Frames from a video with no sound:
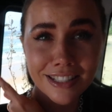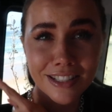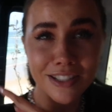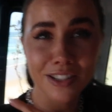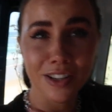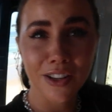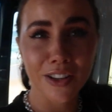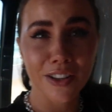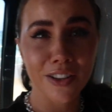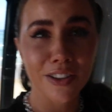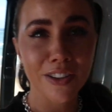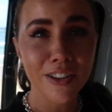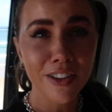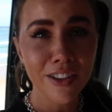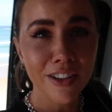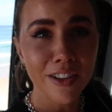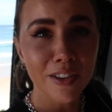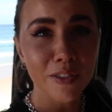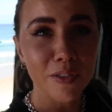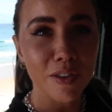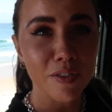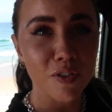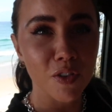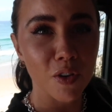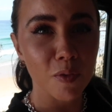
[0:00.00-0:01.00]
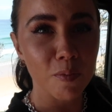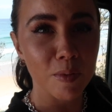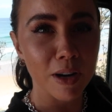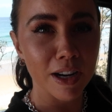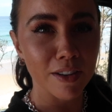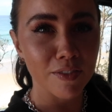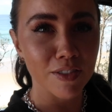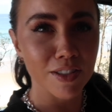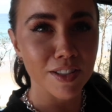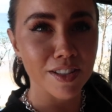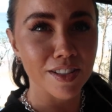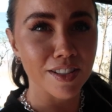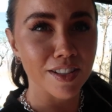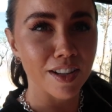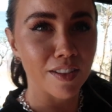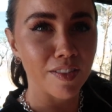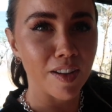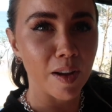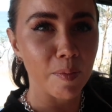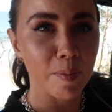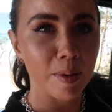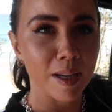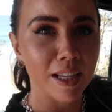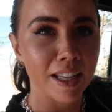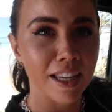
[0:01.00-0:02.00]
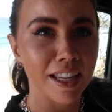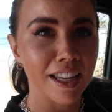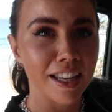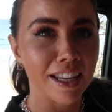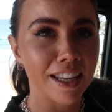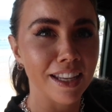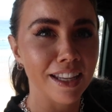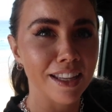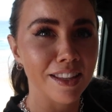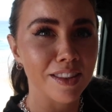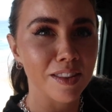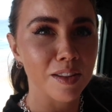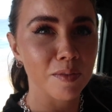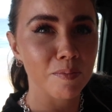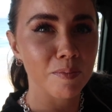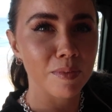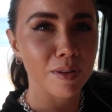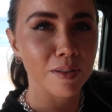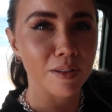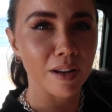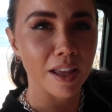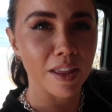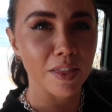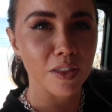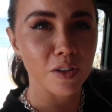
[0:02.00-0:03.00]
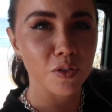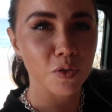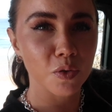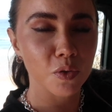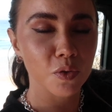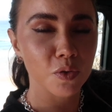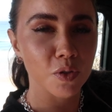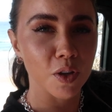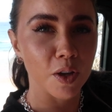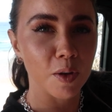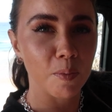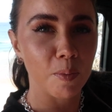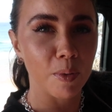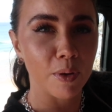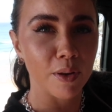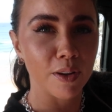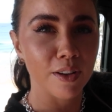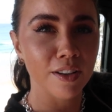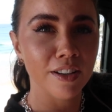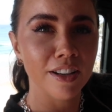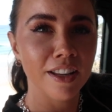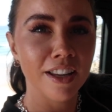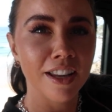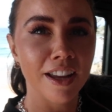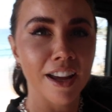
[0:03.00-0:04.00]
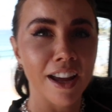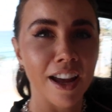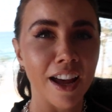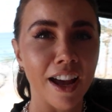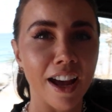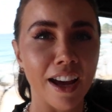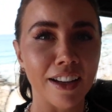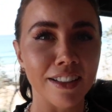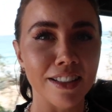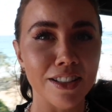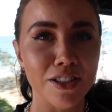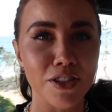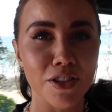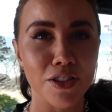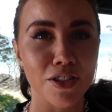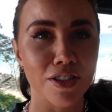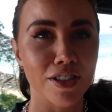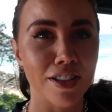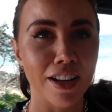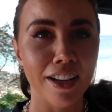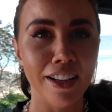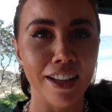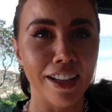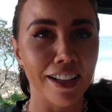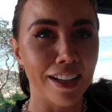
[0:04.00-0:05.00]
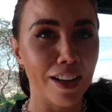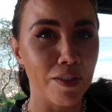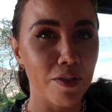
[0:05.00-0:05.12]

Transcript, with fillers: So we've got breakfast and stuff happening here, like the doors open, and it's just stunning.